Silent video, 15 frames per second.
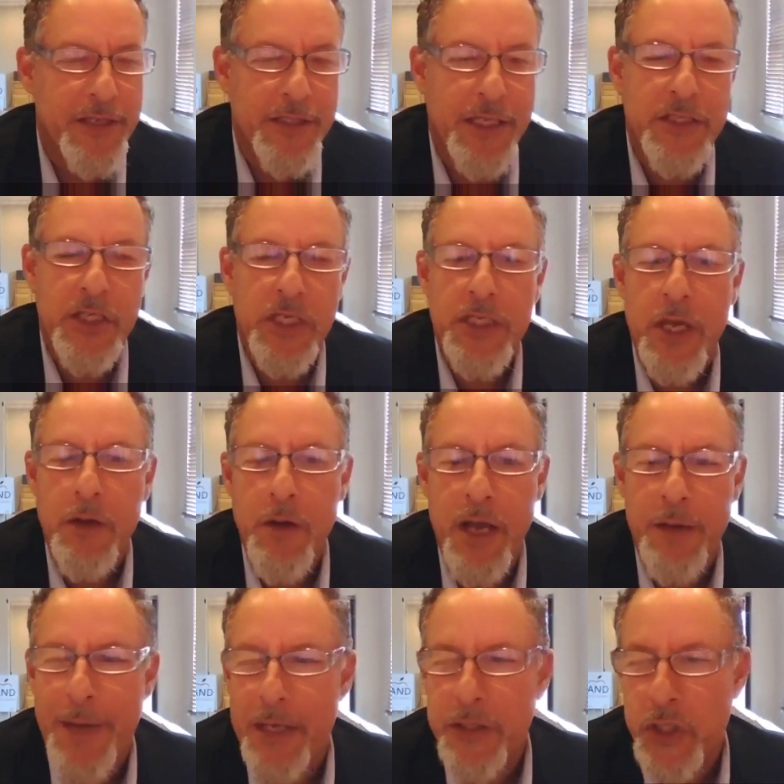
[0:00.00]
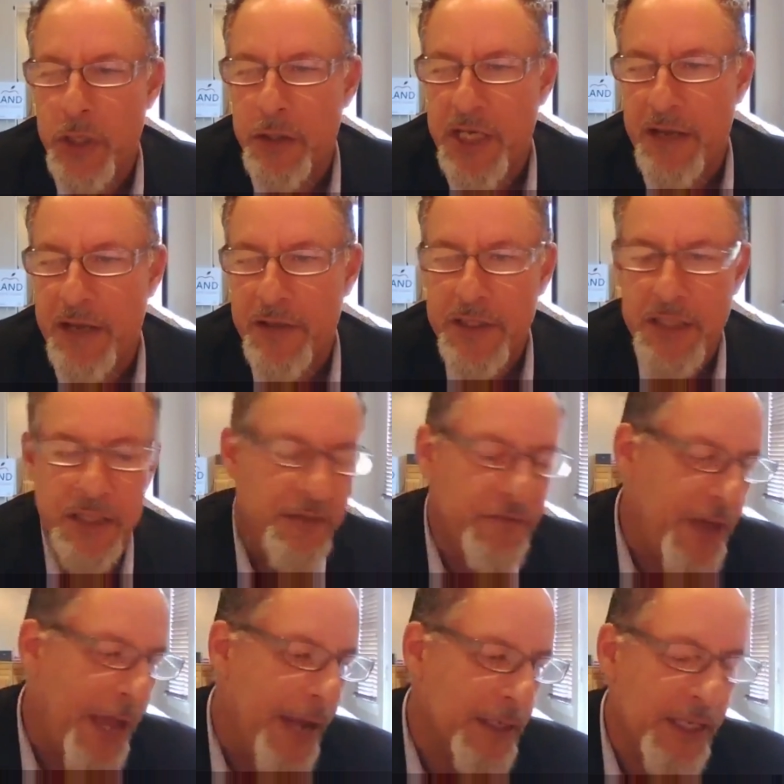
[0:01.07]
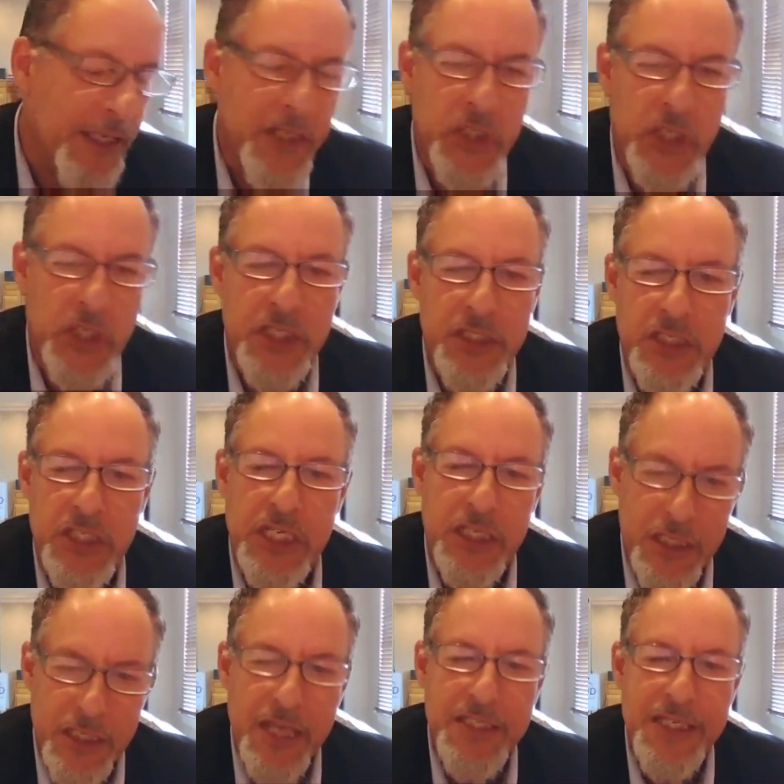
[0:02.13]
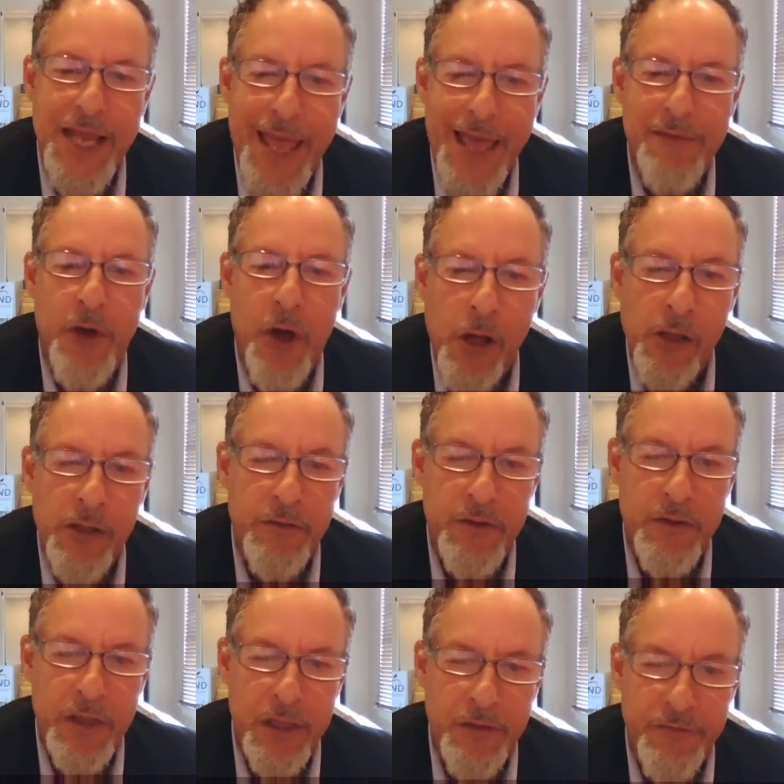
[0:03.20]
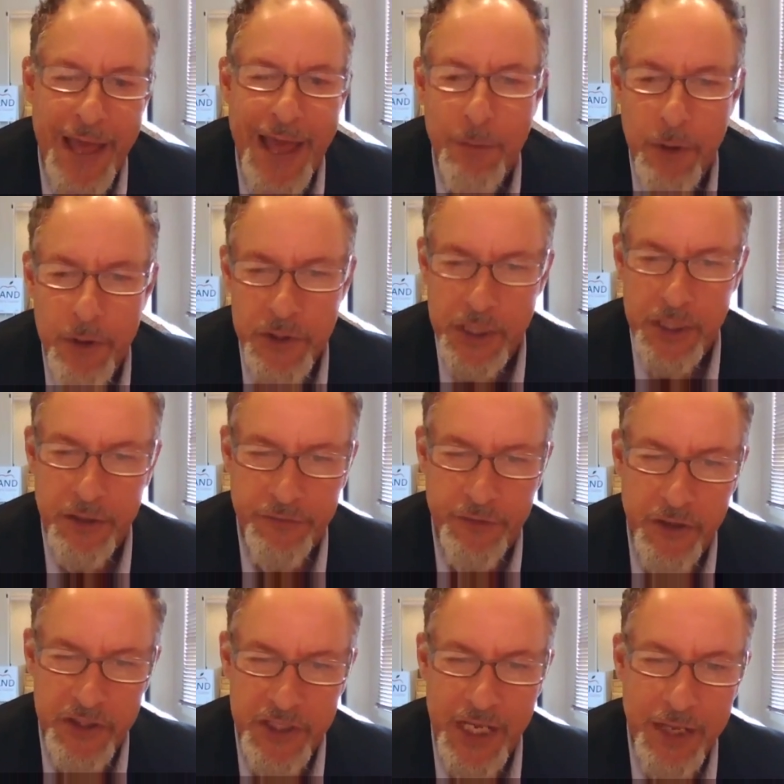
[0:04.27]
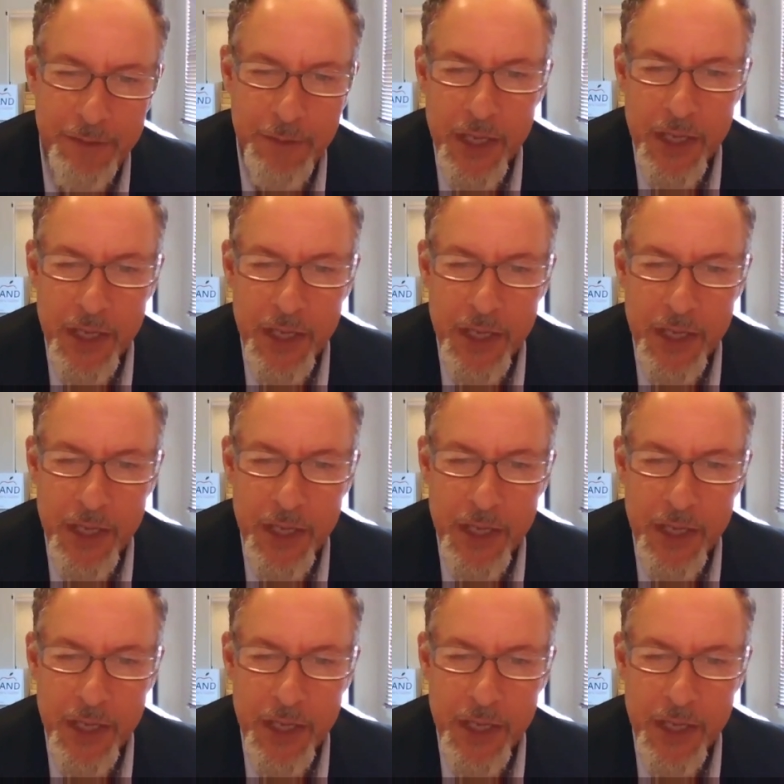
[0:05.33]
Let's just go on about Joe Davidson. The fact is she doesn't have all the vowels in her first name.